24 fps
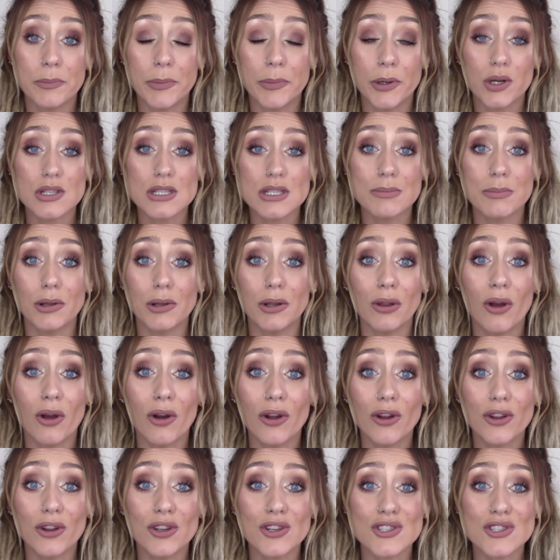box
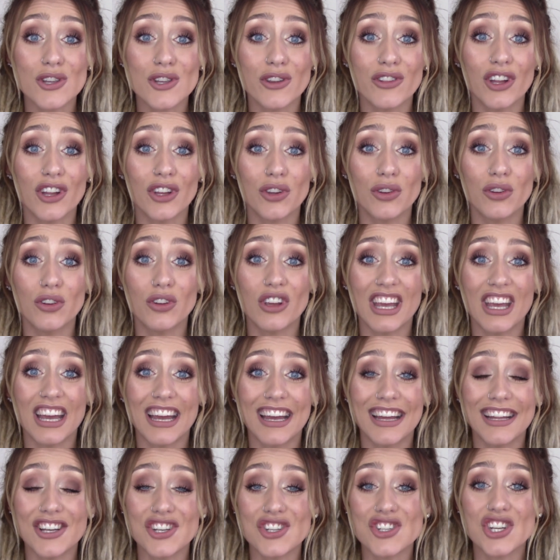below so that you
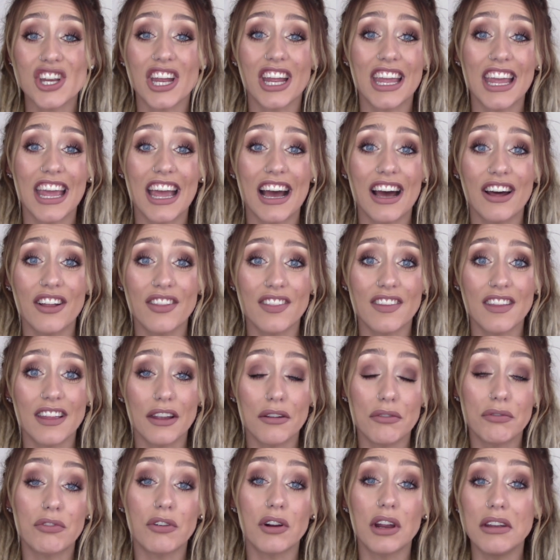can check out the
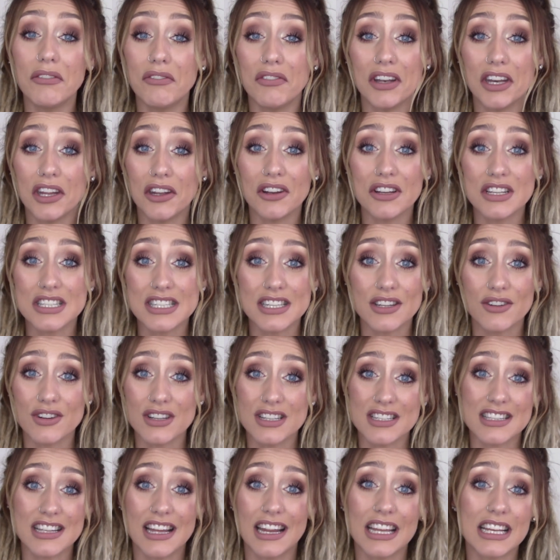free video
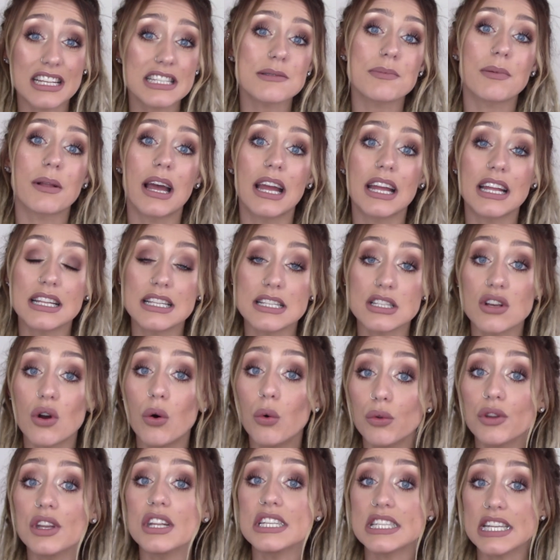series that explains
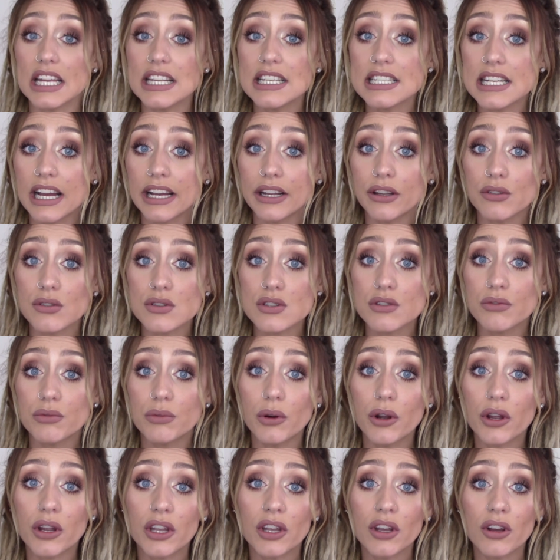all the details of
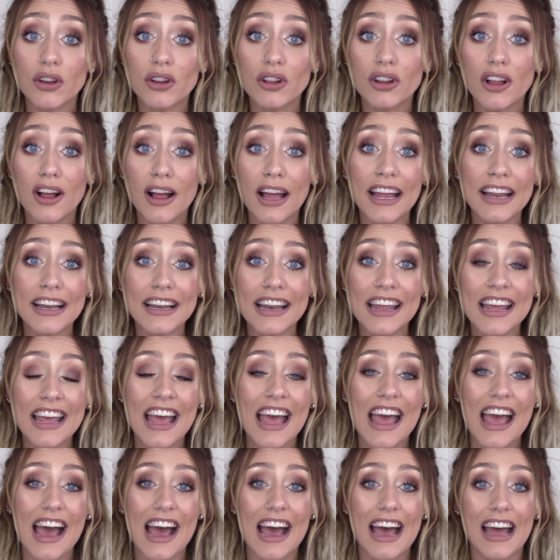working online,
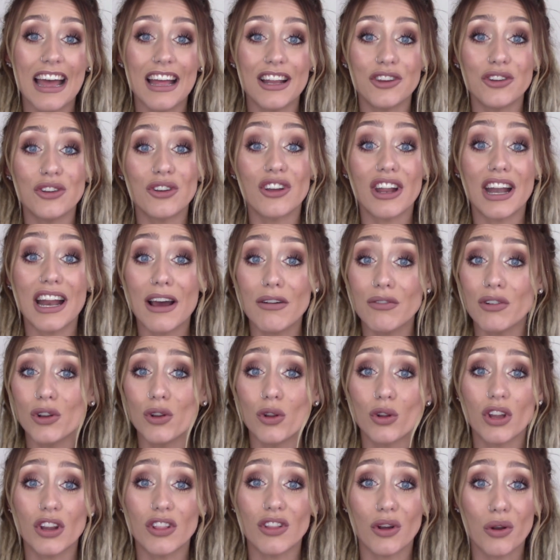and you can have a
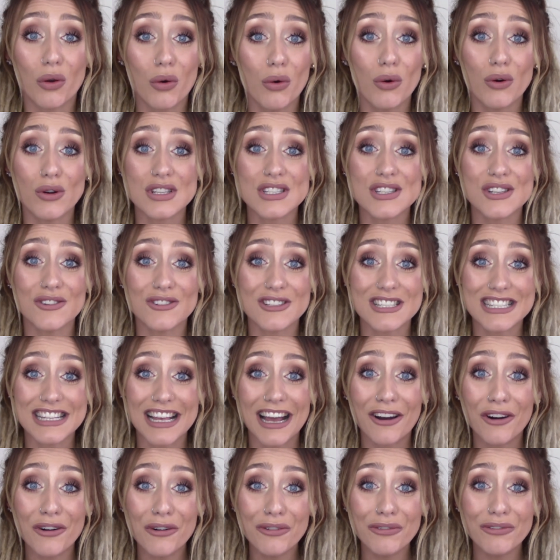look at the course
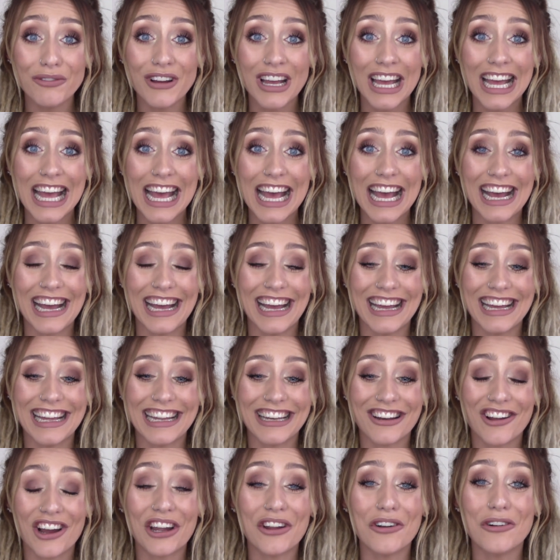yourself.
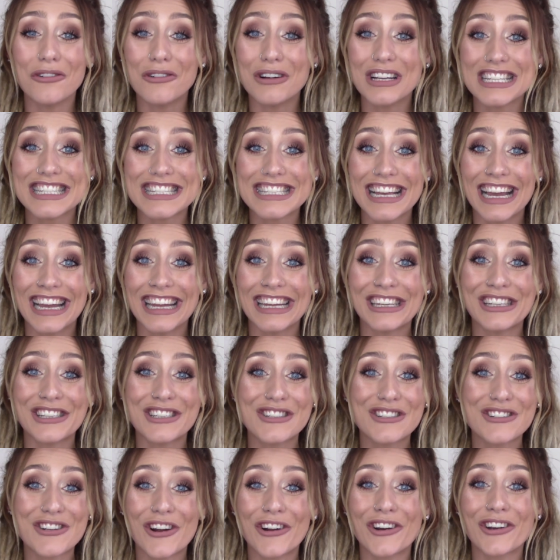And I always say it's
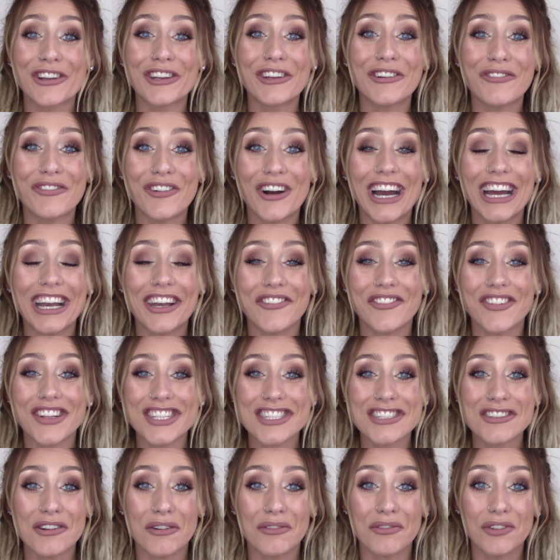totally fine if
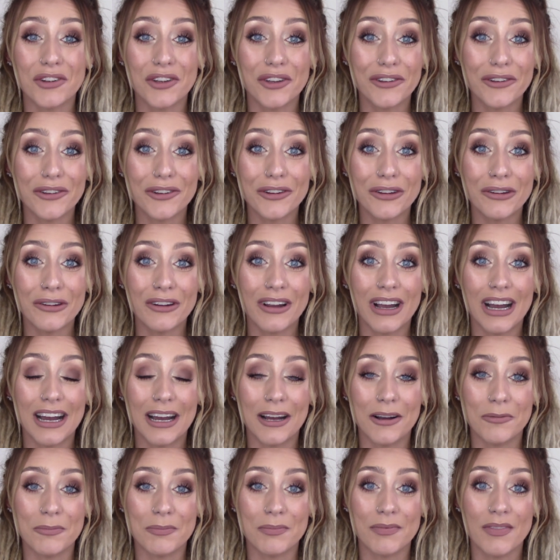it's not for you.
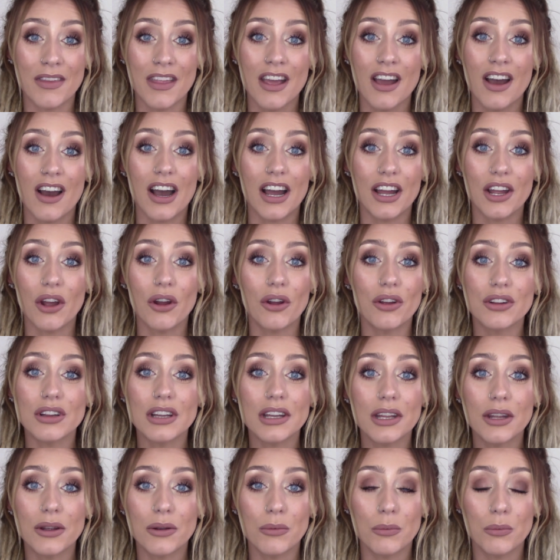I
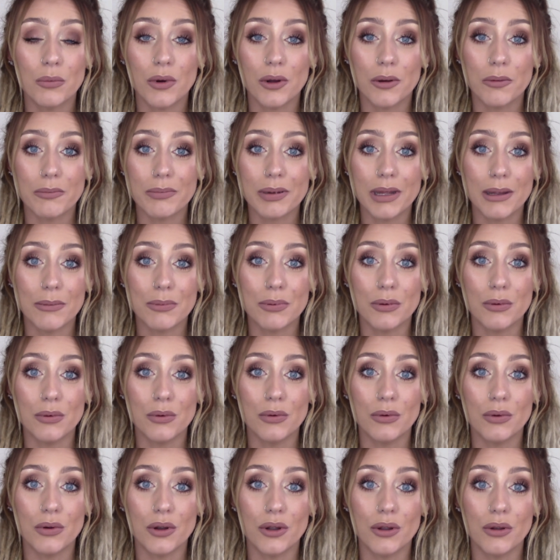only want
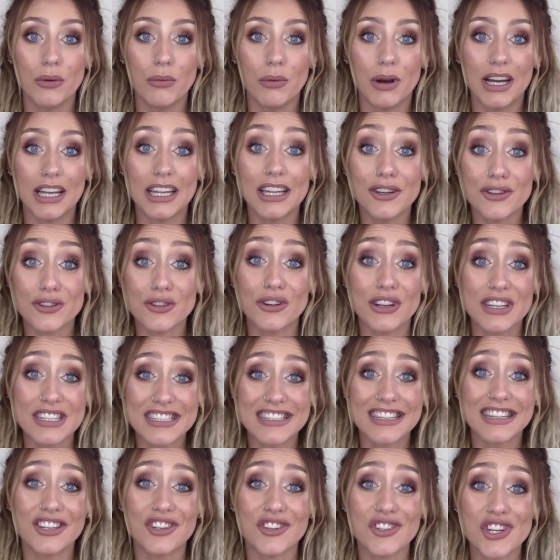people who are
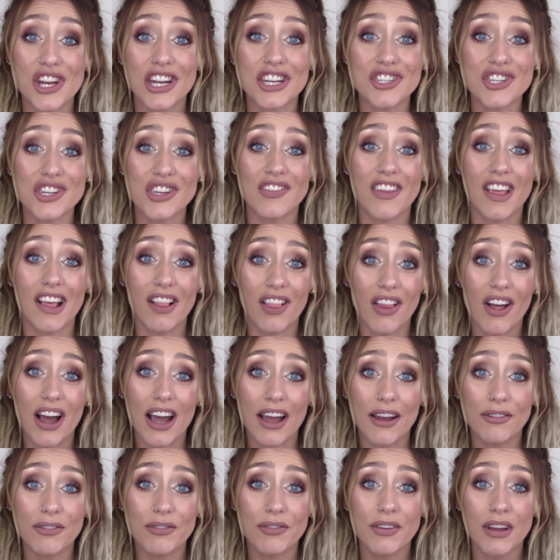interested in changing their
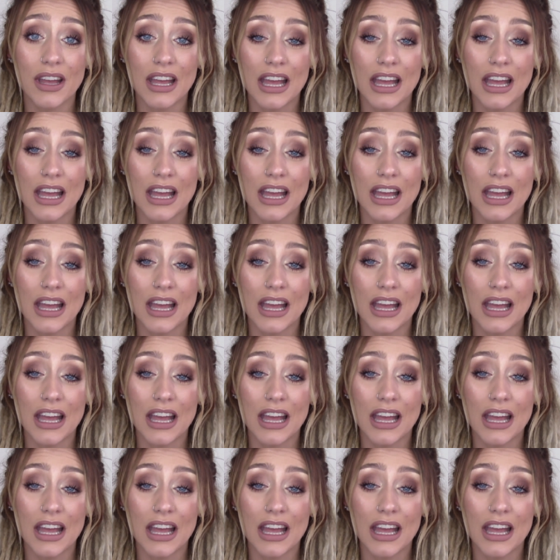life